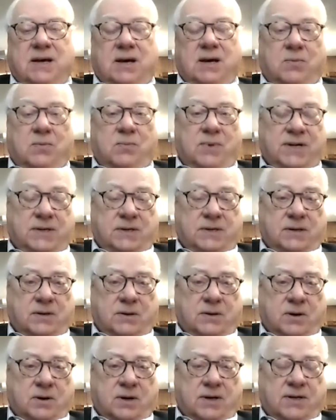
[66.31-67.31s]
uh, re- to
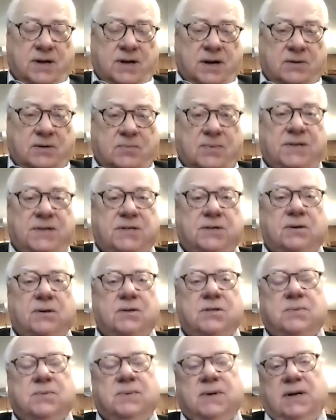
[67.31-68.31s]
do conduct
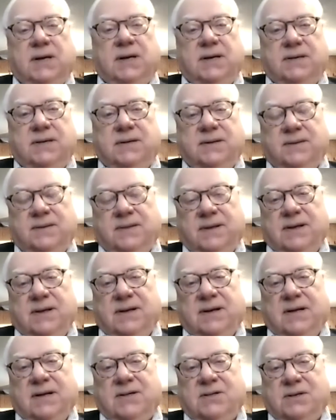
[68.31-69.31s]
research related to
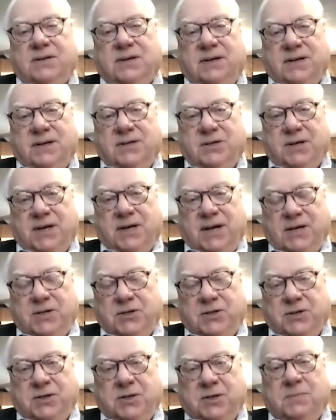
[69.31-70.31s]
theological
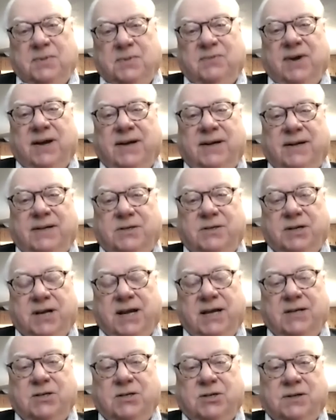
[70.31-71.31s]
education, to provide
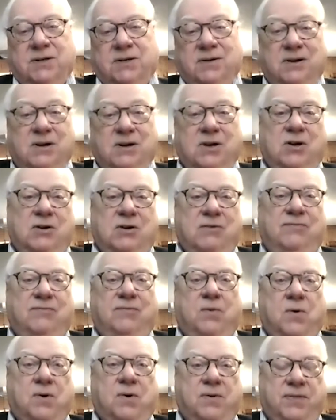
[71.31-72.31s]
education
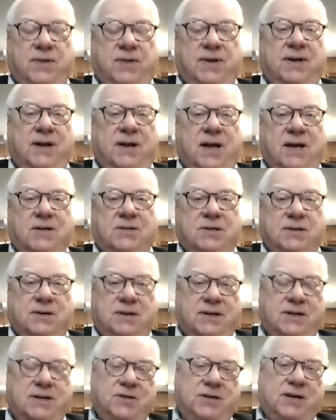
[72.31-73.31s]
for
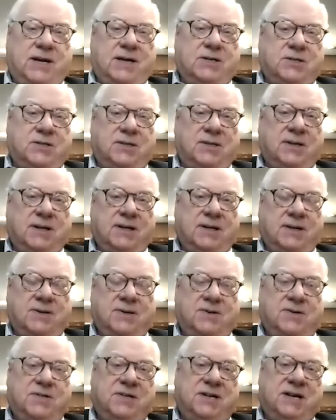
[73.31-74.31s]
theological education
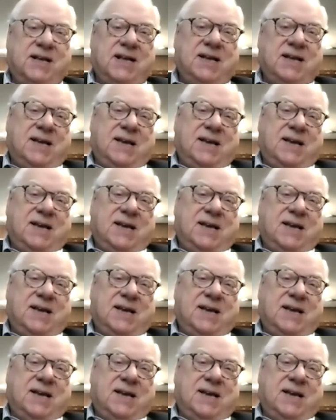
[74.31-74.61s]
leaders,